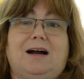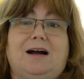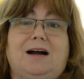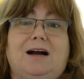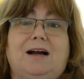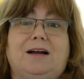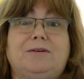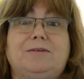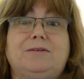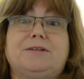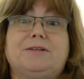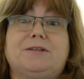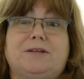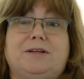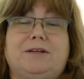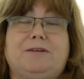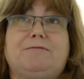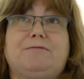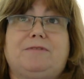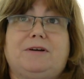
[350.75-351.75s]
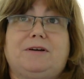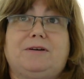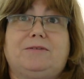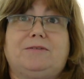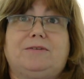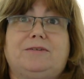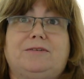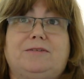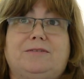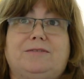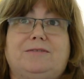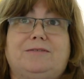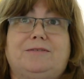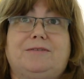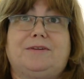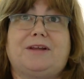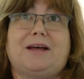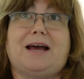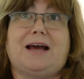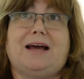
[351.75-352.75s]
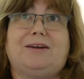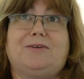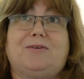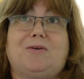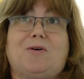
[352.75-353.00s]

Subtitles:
I honestly felt that